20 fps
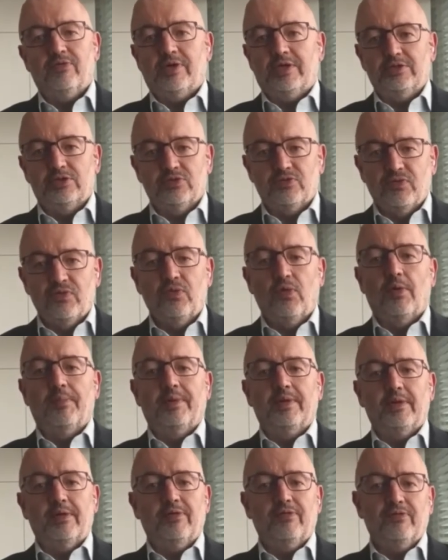
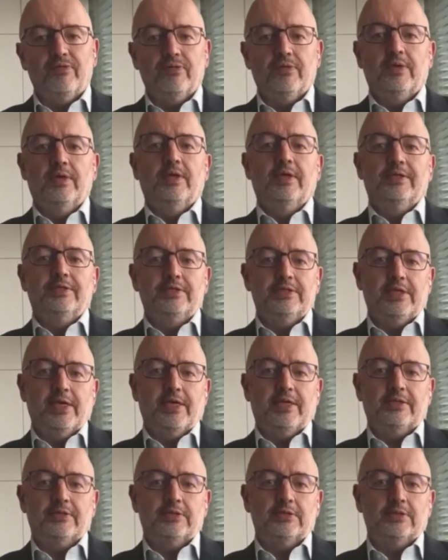transformative
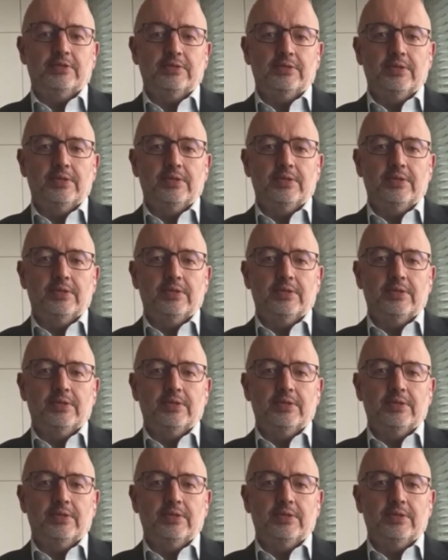change.